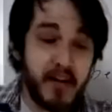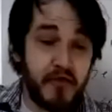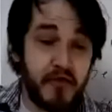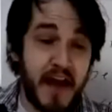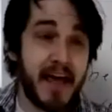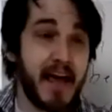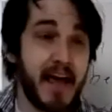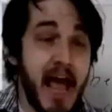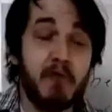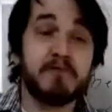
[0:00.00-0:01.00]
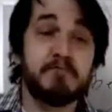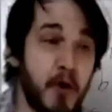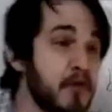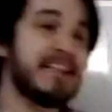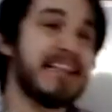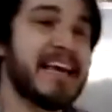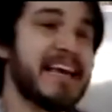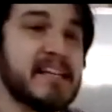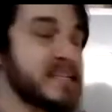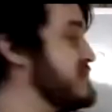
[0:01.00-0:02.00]
their thinking. It was perfectly
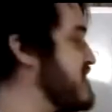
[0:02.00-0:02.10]
innocent.